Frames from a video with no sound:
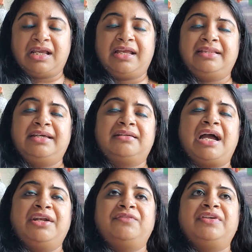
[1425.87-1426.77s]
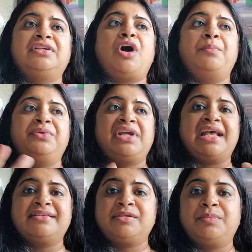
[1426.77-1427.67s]
They're kind of
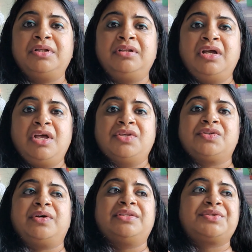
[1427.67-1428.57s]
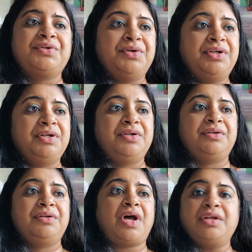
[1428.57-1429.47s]
incomprehensible. So it's good
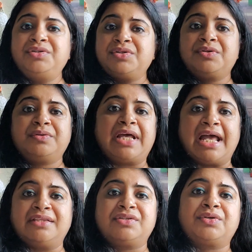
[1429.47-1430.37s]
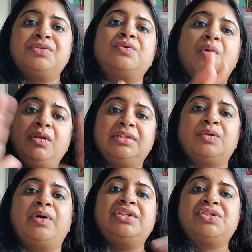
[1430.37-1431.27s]
not to know the answers to all the
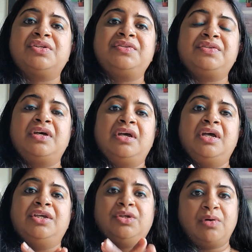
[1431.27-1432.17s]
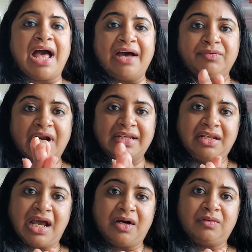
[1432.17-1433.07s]
questions you have right
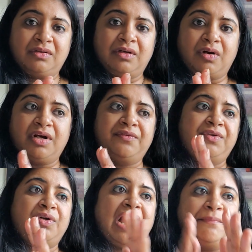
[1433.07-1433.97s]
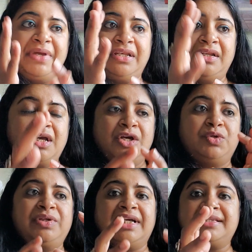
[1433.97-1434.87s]
now. Or if you have been
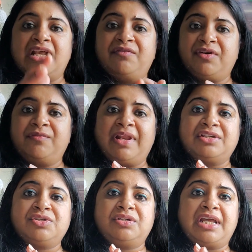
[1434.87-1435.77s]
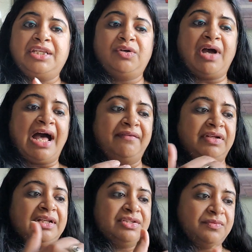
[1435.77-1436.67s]
doing a self-reflection and you have a
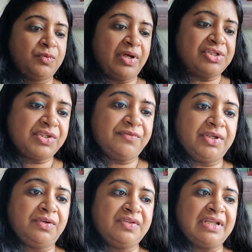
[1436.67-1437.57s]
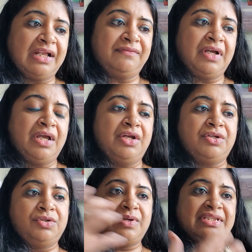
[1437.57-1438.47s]
list of questions for yourself to
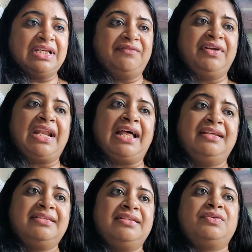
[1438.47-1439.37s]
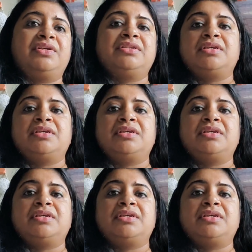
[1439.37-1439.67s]
do a self-analysis, so it's